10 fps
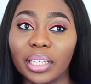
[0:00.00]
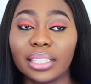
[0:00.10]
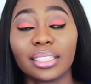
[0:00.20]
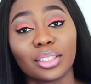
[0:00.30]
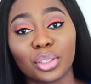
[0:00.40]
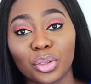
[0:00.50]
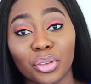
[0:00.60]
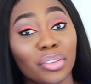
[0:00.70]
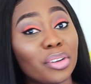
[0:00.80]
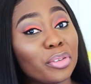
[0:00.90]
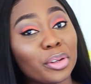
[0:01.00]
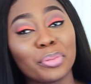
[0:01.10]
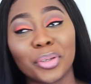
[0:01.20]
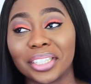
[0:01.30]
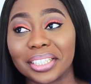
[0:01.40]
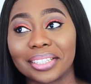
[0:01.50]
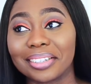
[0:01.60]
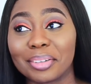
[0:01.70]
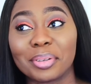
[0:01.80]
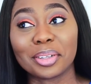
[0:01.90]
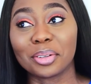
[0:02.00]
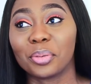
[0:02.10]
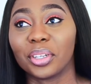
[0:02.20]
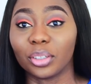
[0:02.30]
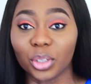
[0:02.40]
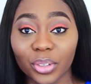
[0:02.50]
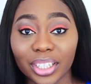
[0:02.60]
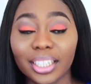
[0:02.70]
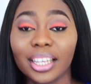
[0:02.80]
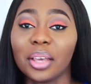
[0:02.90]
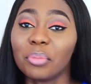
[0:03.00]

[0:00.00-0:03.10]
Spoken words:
Insta story. If you're not following me on Instagram, I don't know what you're doing.